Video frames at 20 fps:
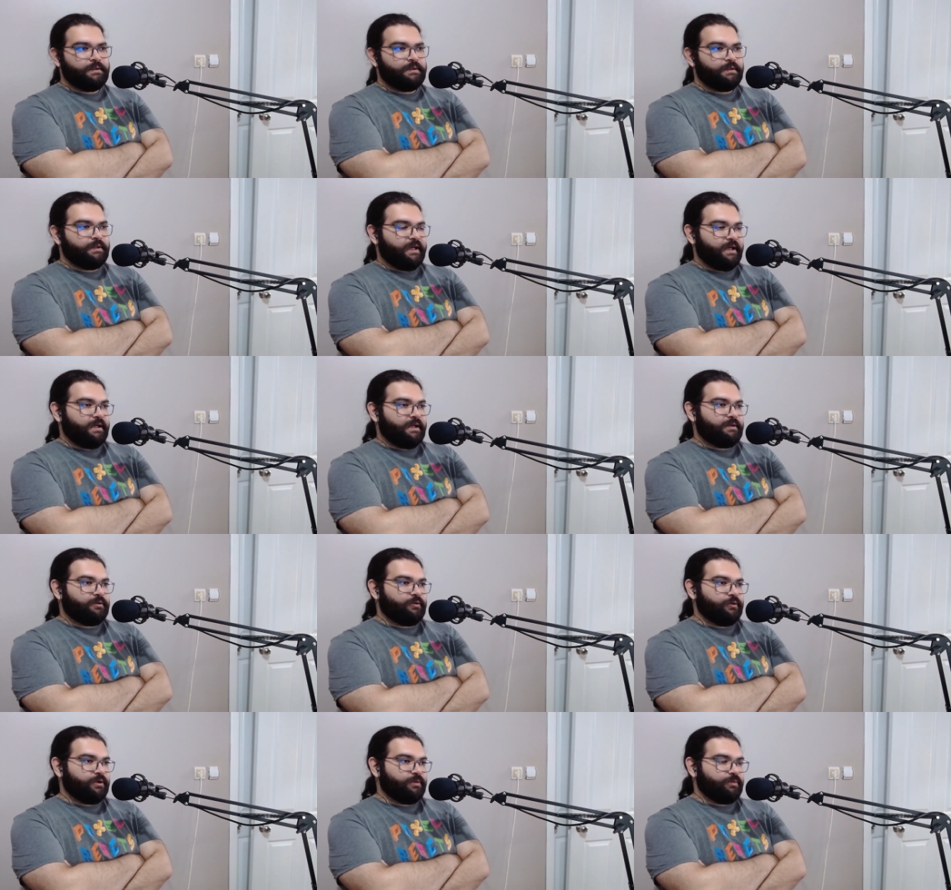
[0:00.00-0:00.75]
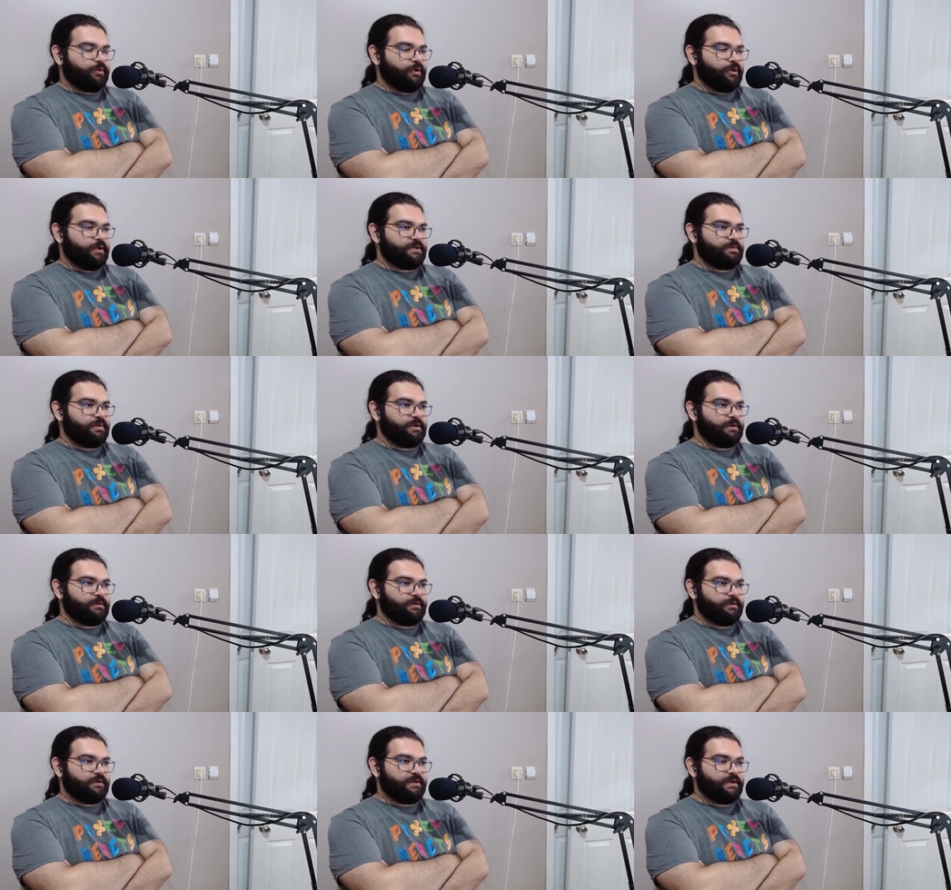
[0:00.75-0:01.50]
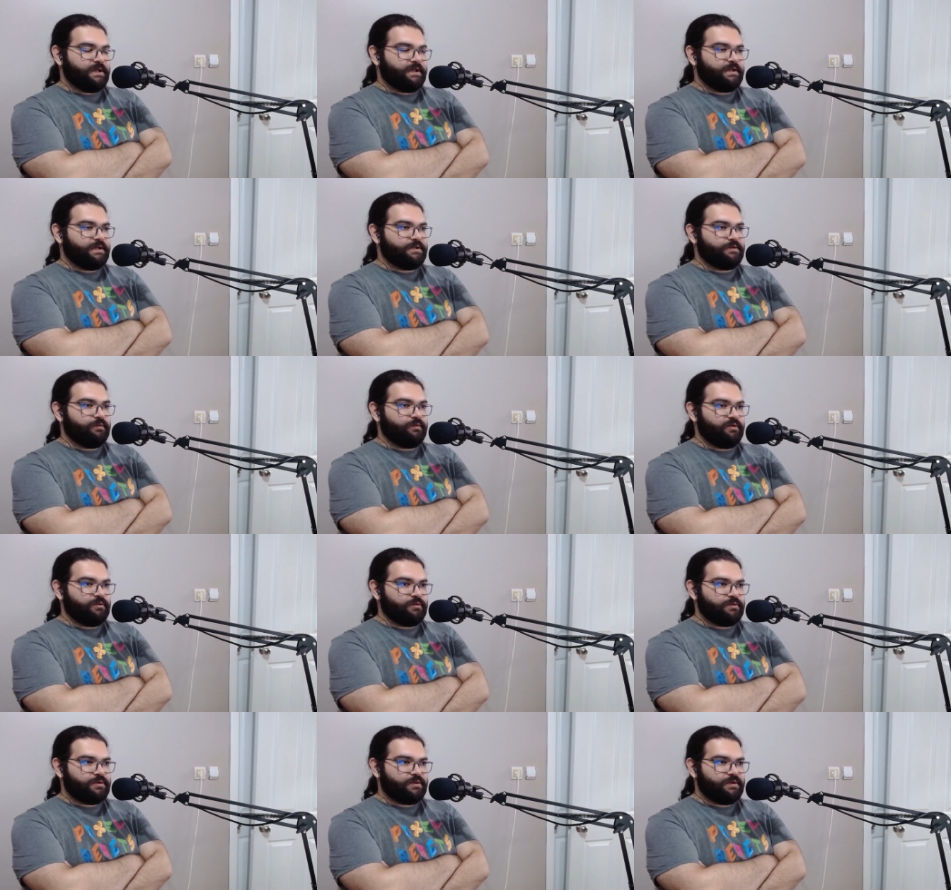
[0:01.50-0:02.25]
They took him to hospital to treat his
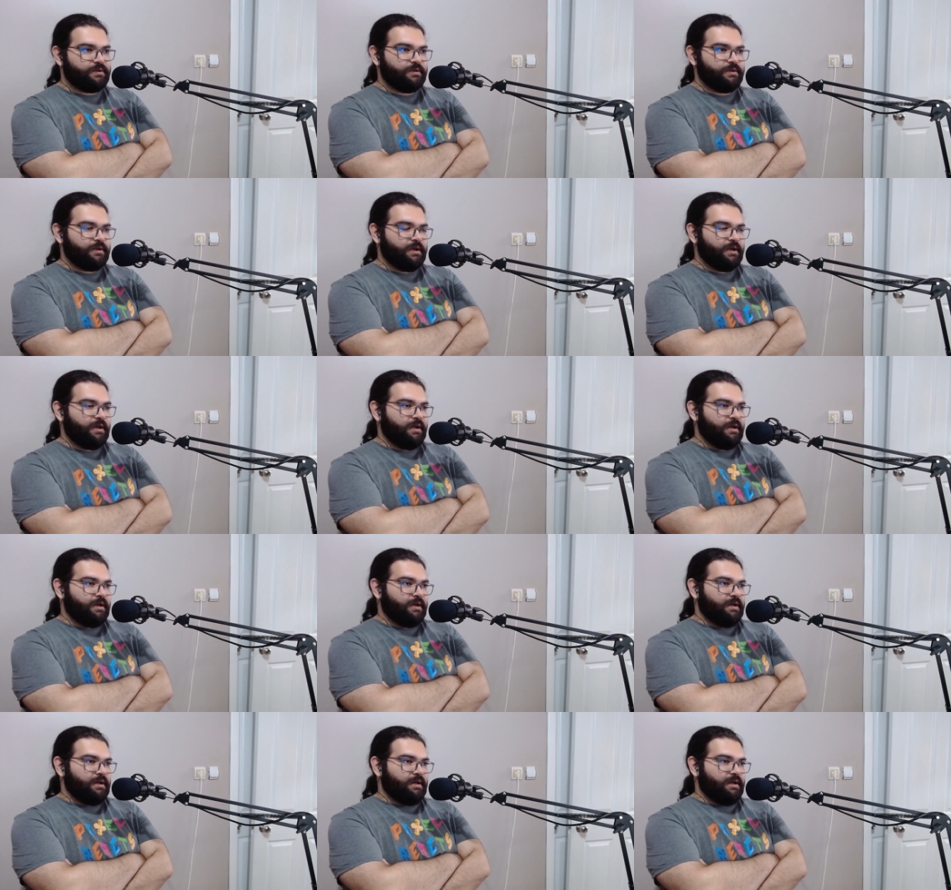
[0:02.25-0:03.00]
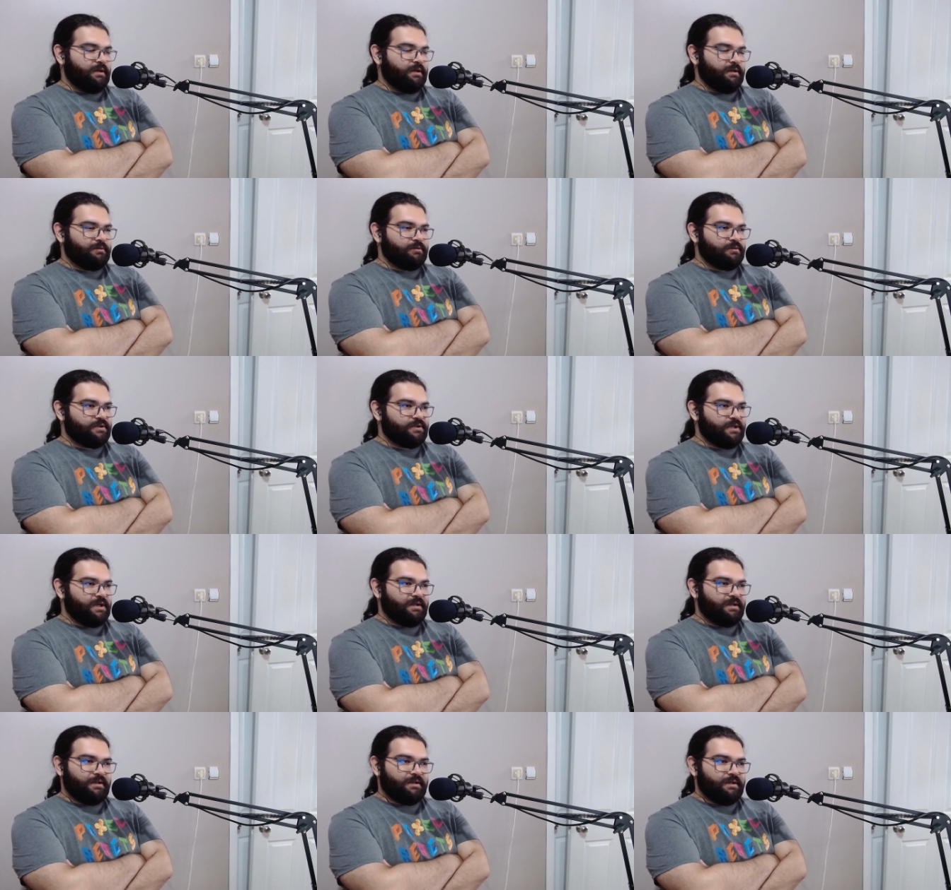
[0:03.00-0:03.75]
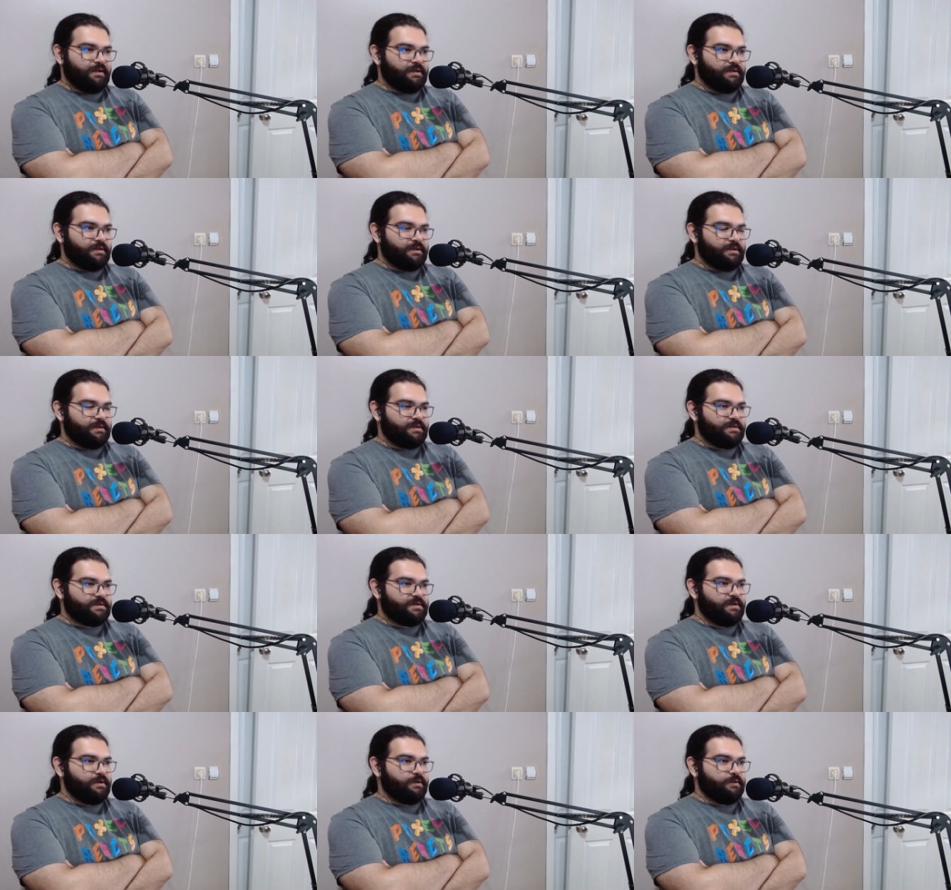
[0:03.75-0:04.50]
wounds, and it looks like nothing
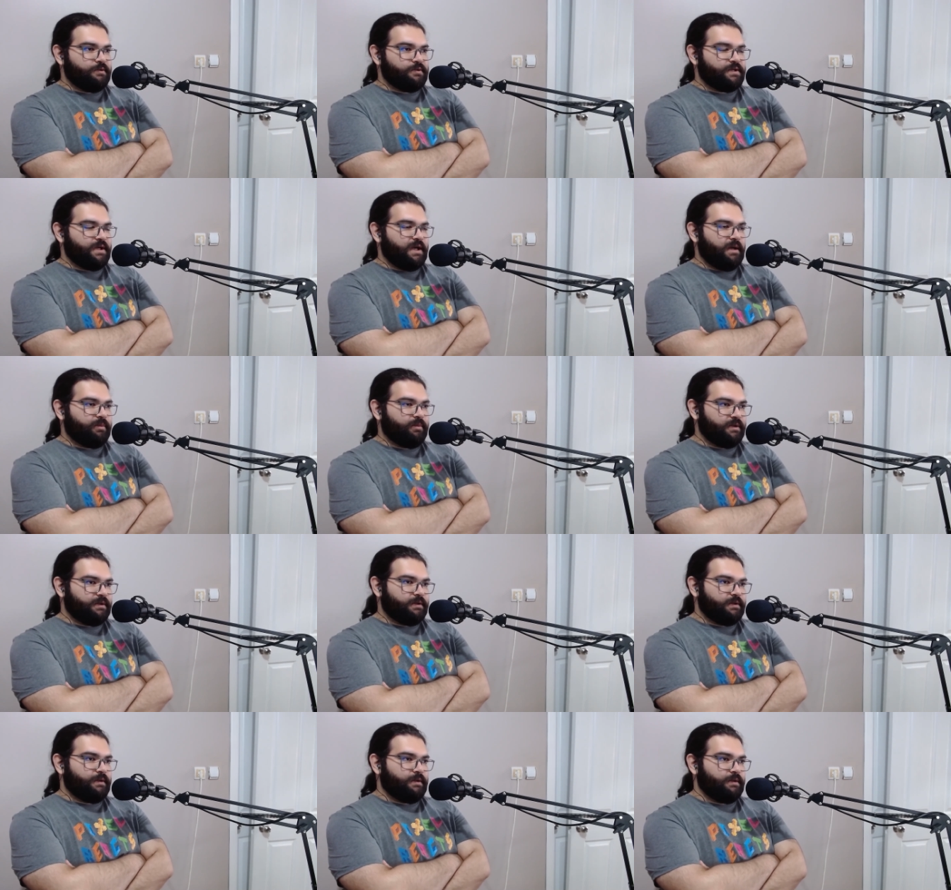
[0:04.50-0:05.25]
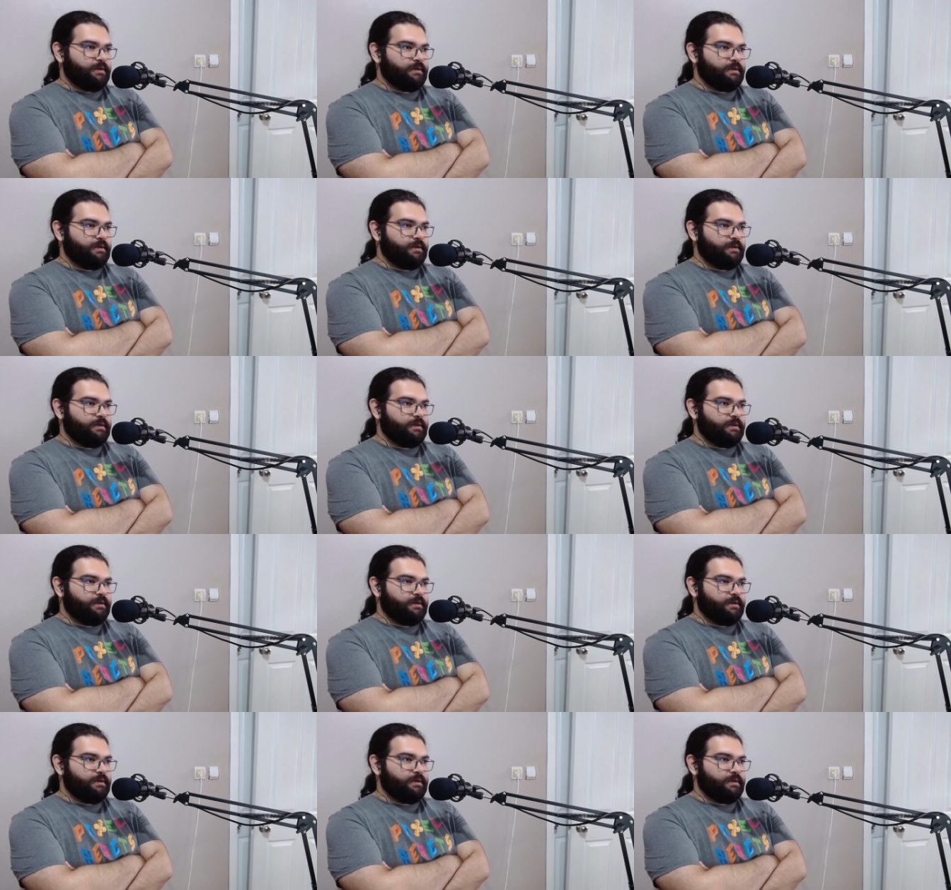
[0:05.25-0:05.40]
serious happened.